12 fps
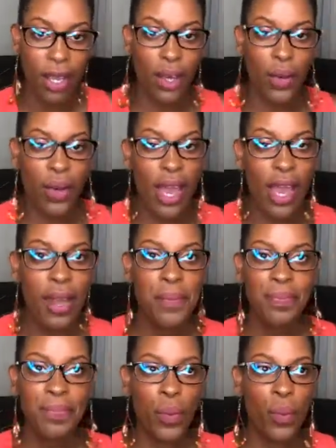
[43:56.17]
okay,
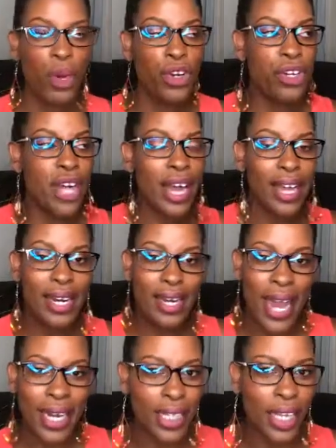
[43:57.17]
where you're not
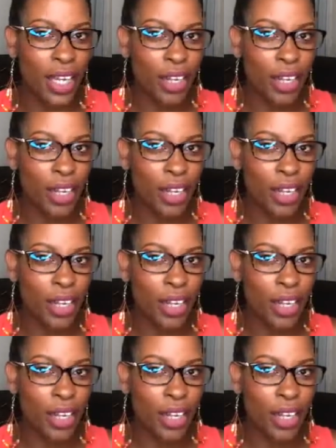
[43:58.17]
connecting.